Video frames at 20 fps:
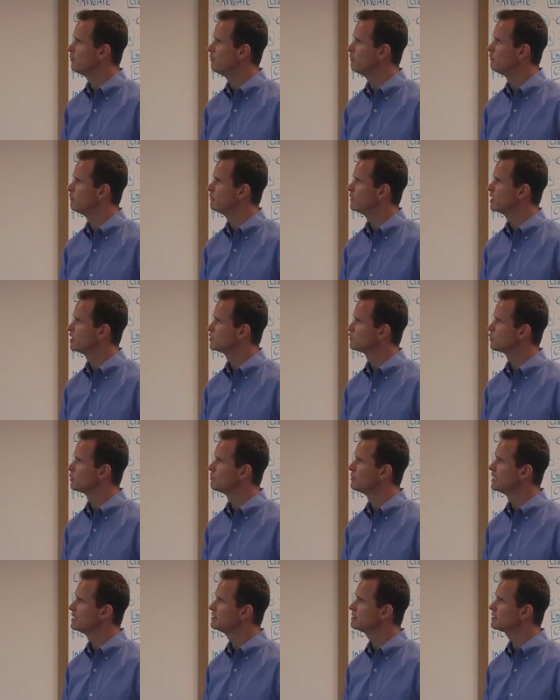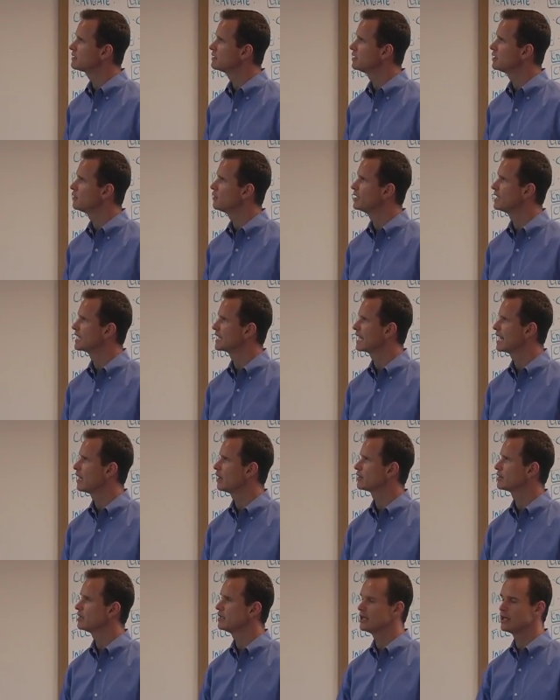is we're basically going to
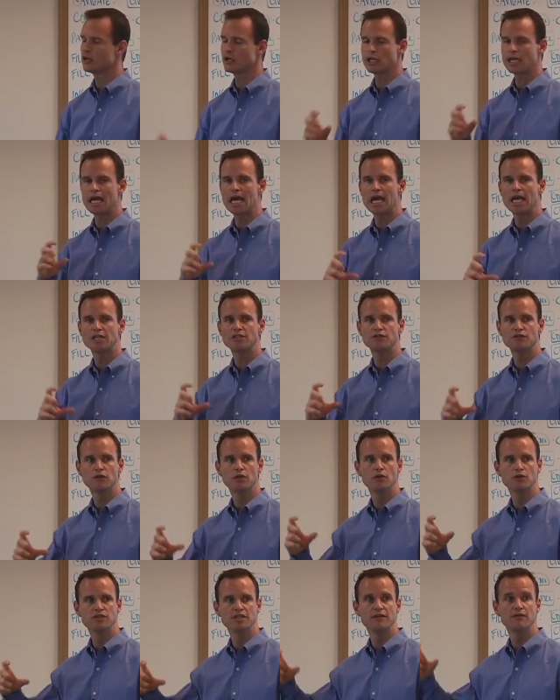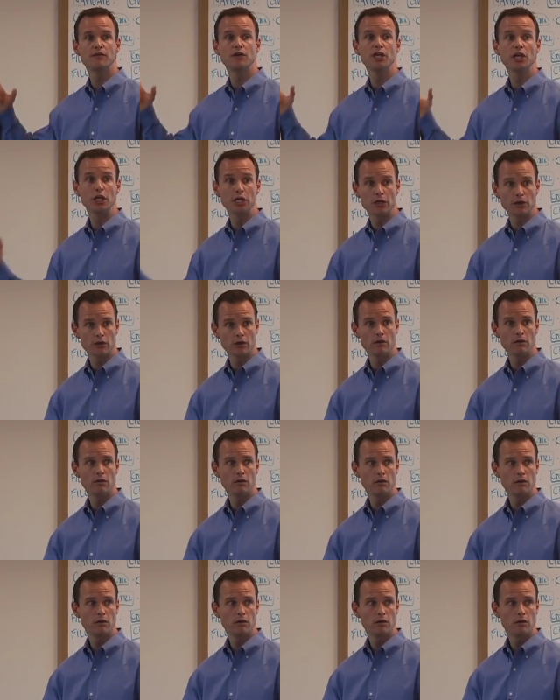calculate our cash flows every year
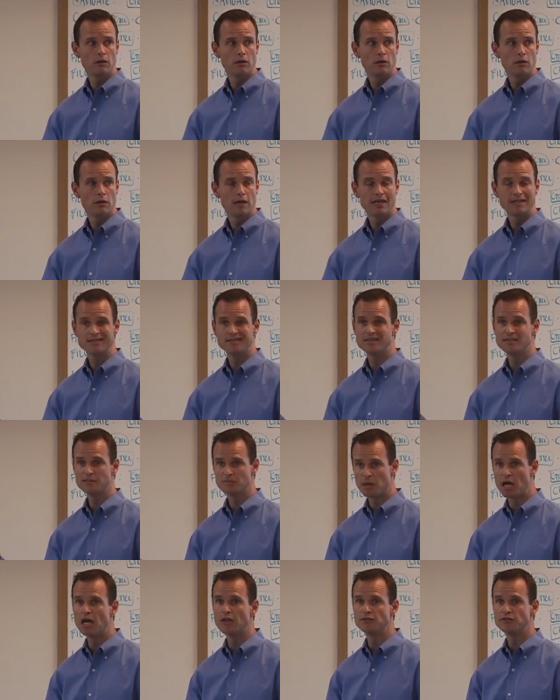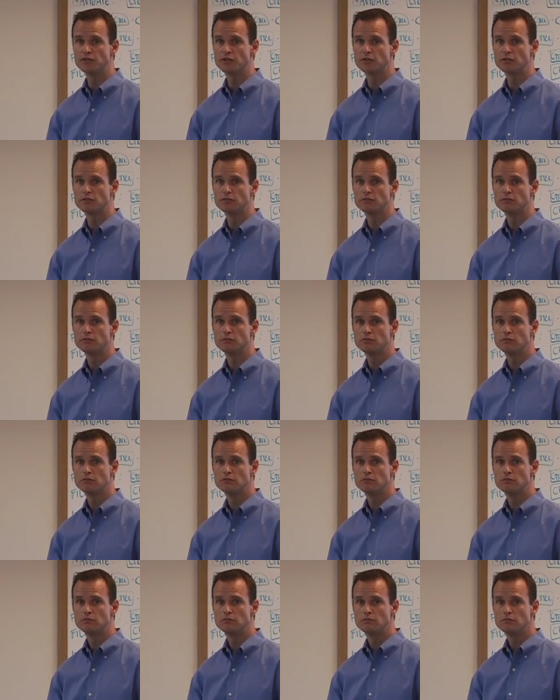as the sponsor.
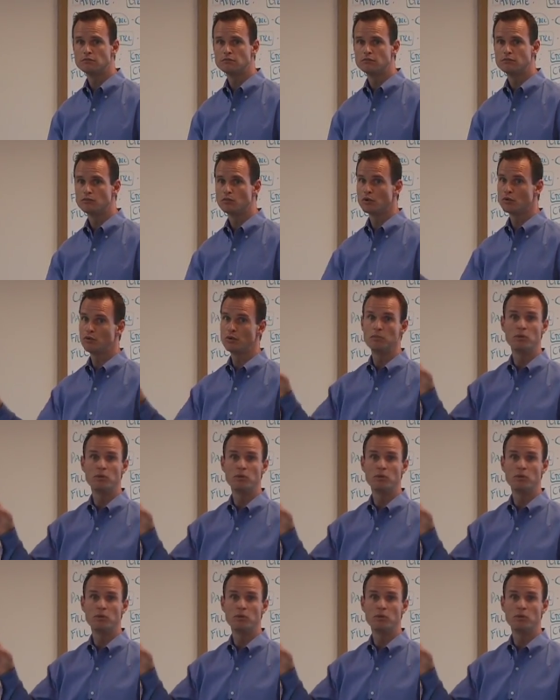What do we